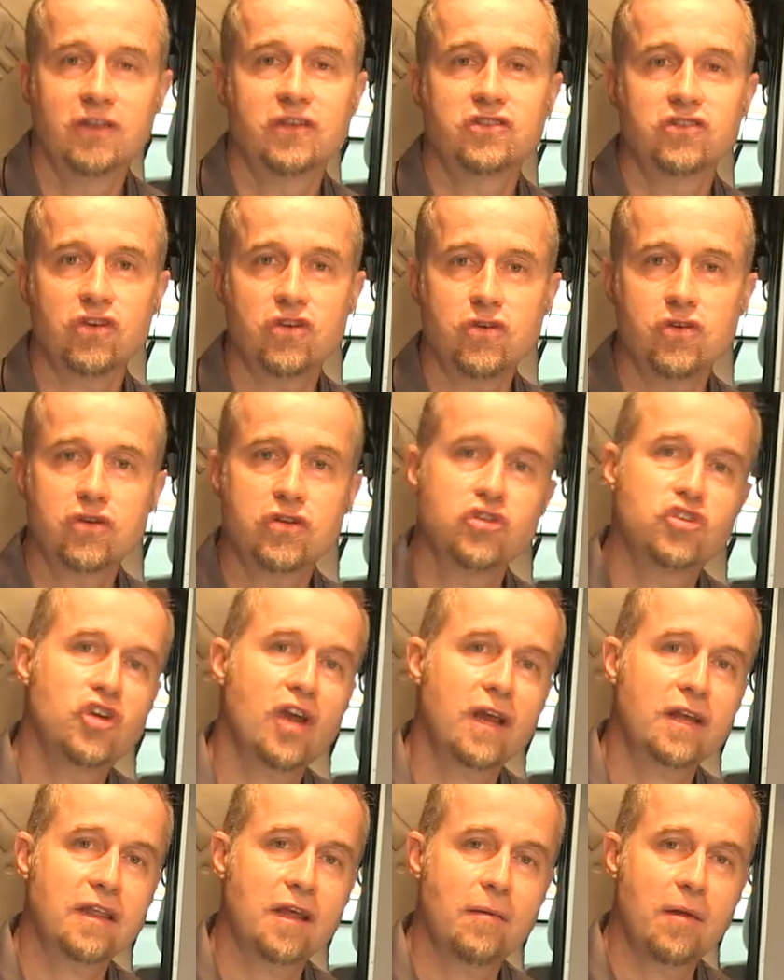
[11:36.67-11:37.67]
so you can
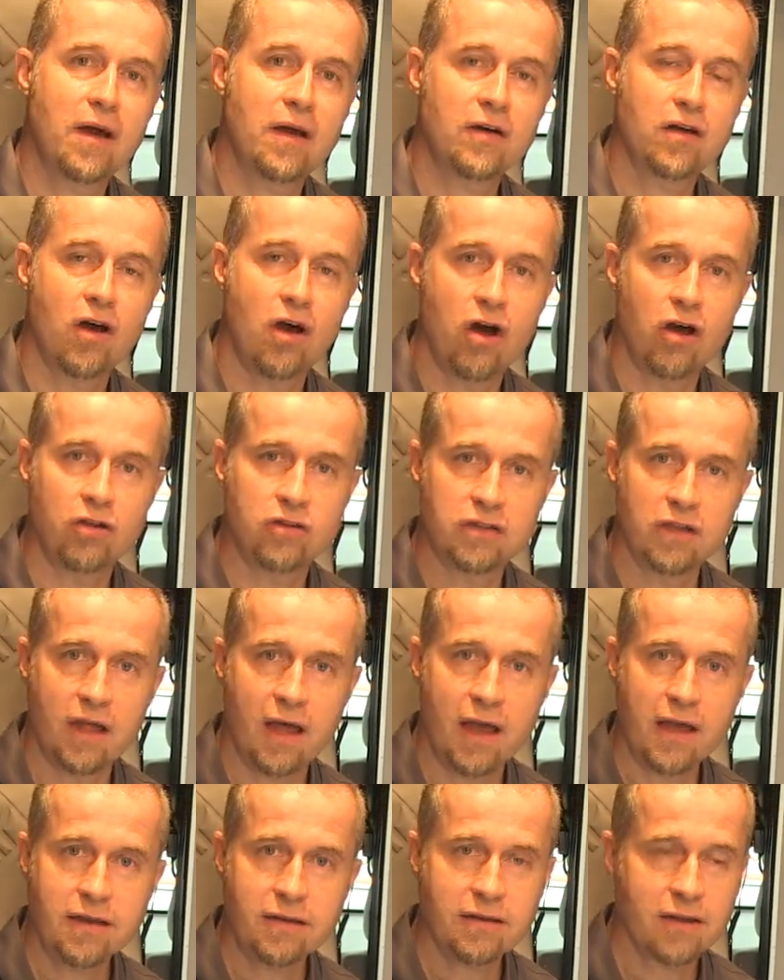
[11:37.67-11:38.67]
check them out
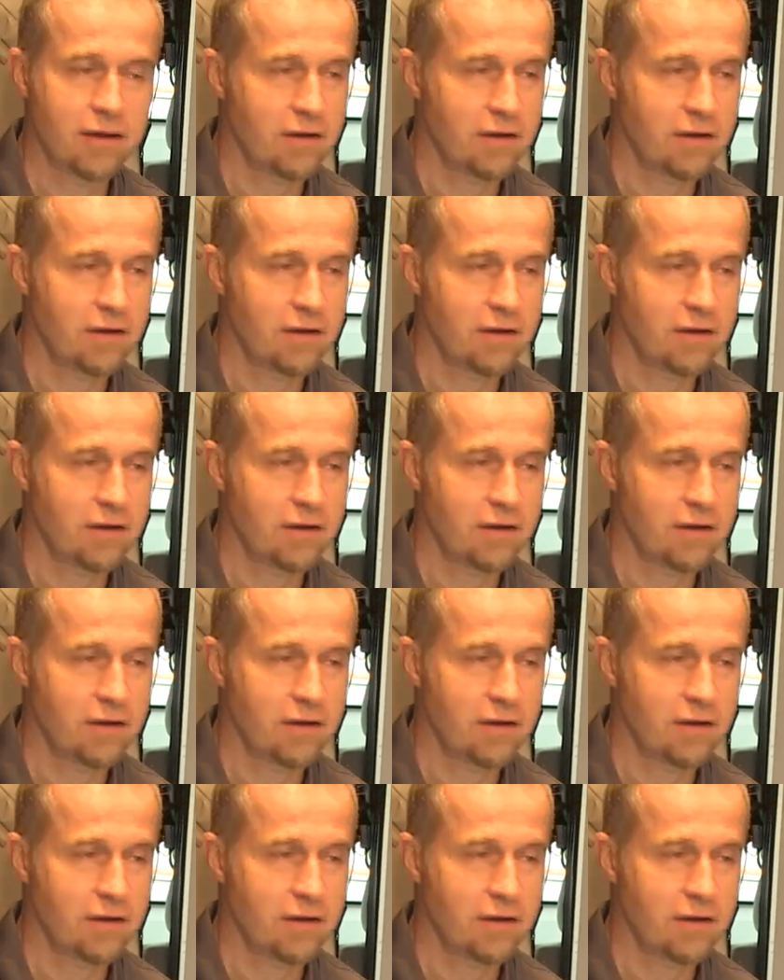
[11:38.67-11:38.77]
online.